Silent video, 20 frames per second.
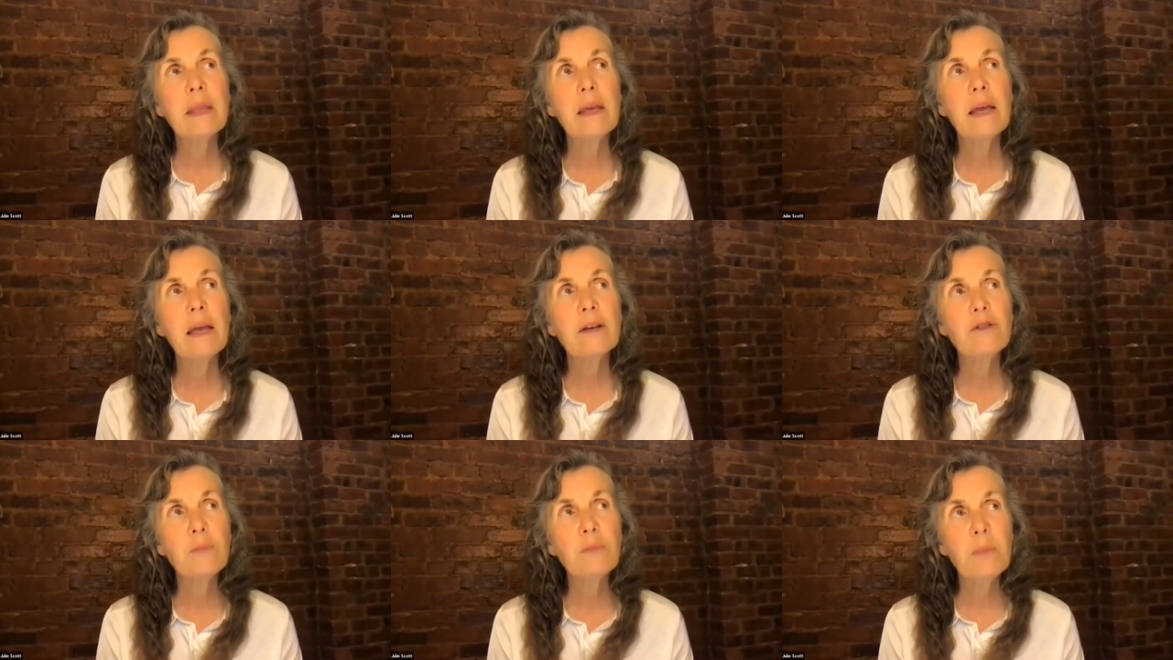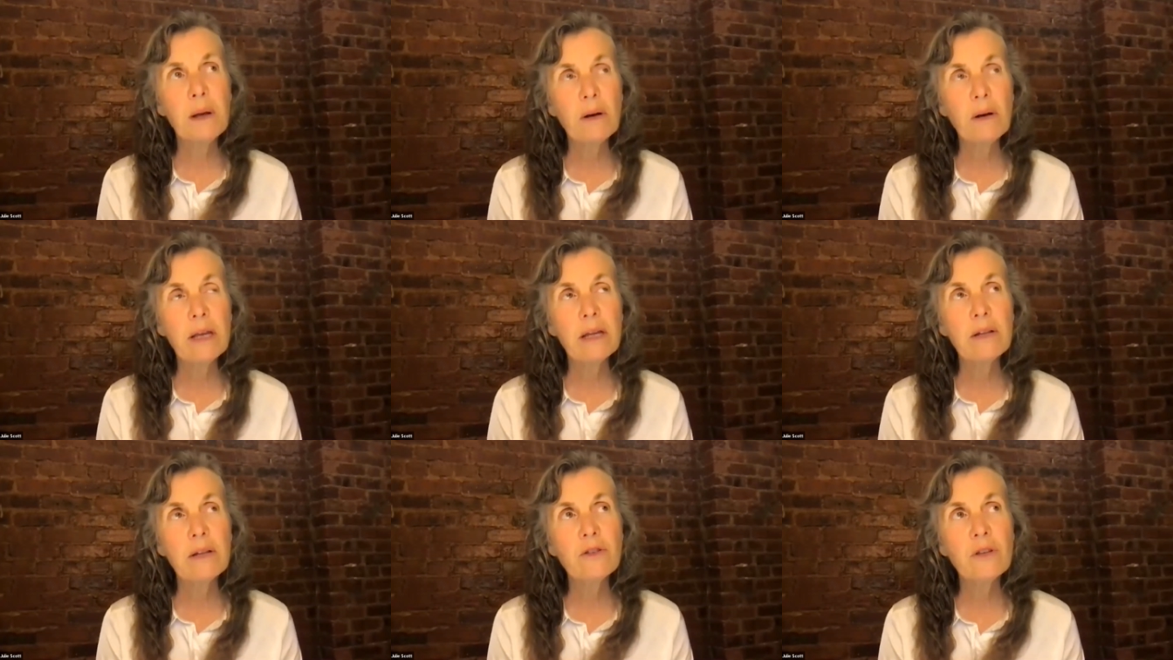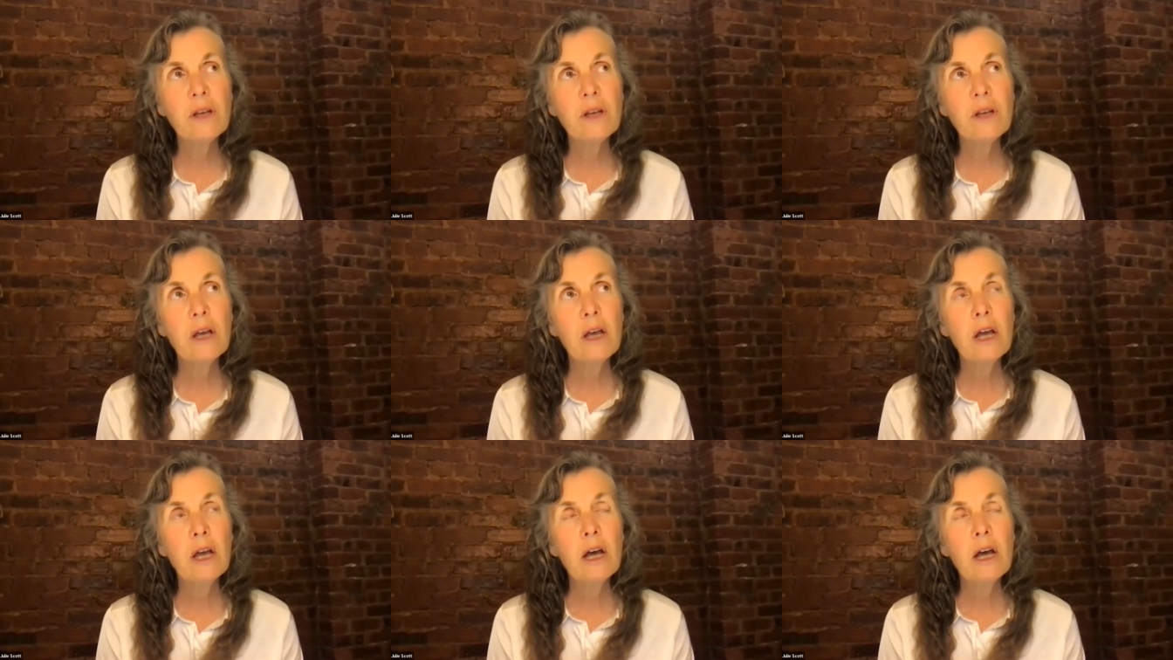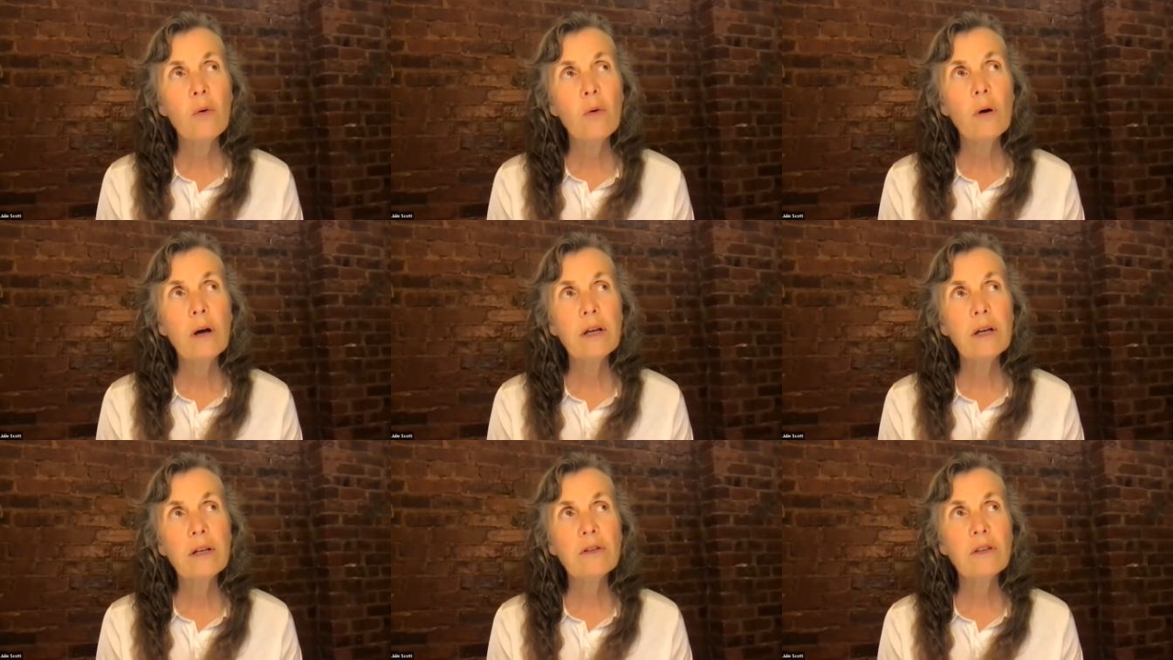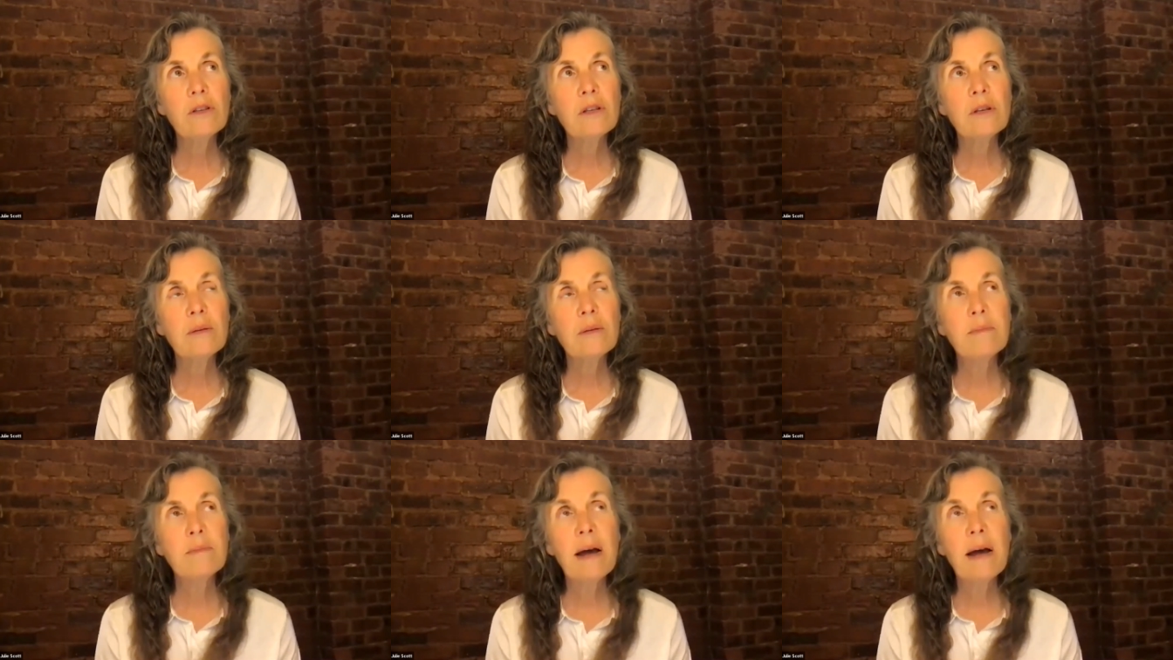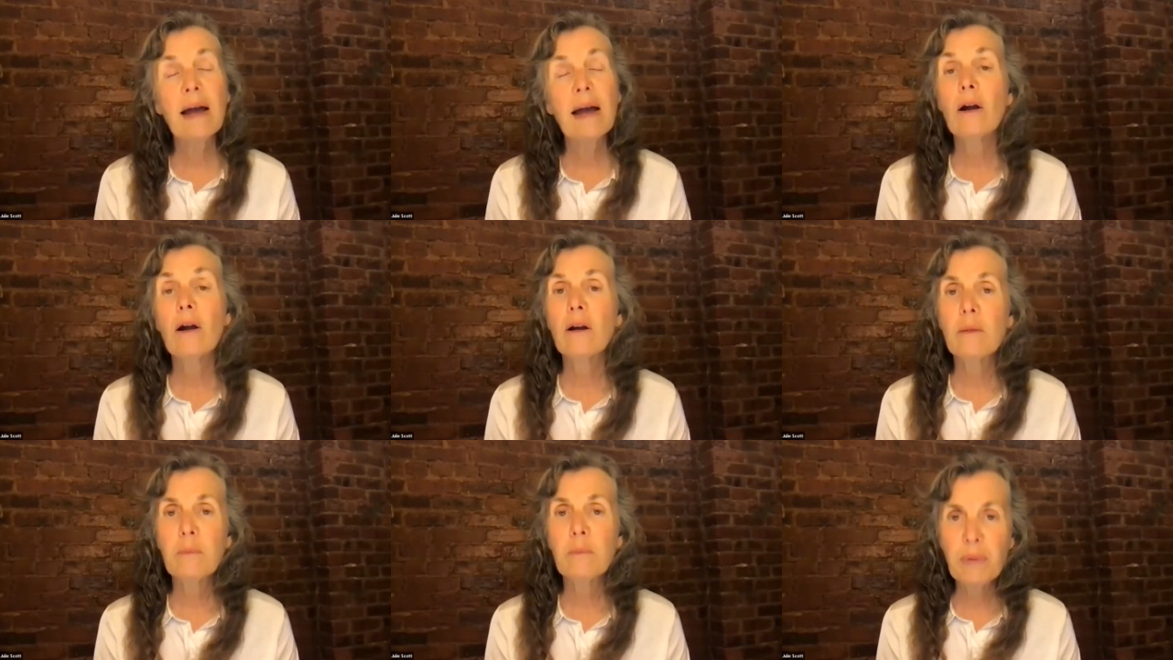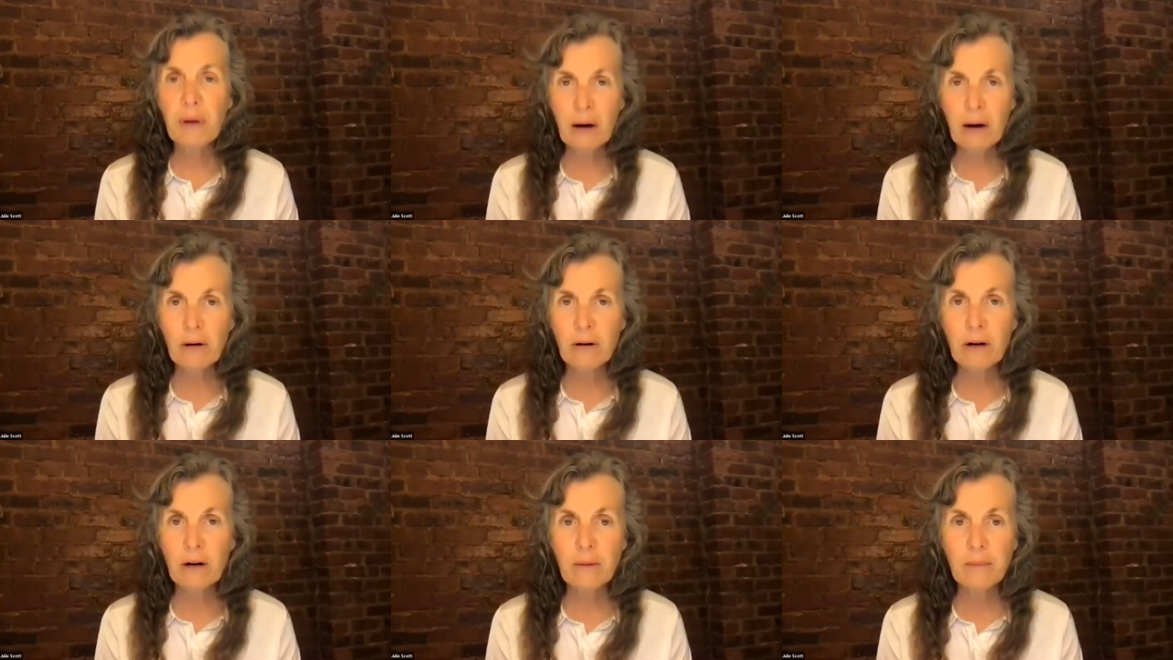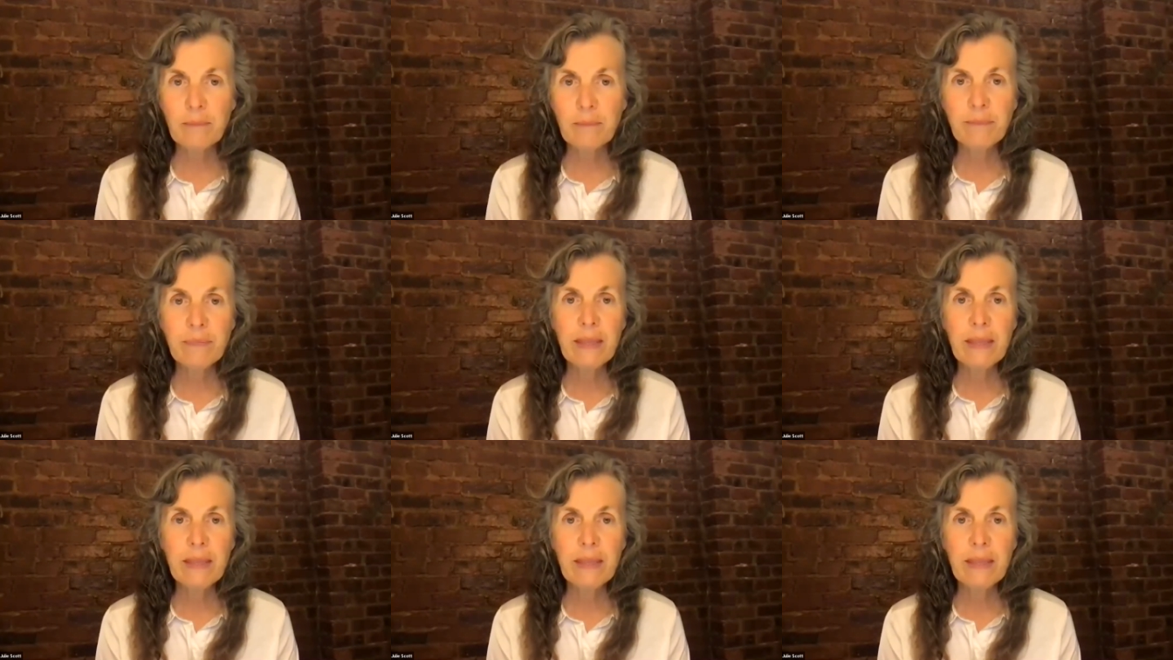experienced was by our imperator.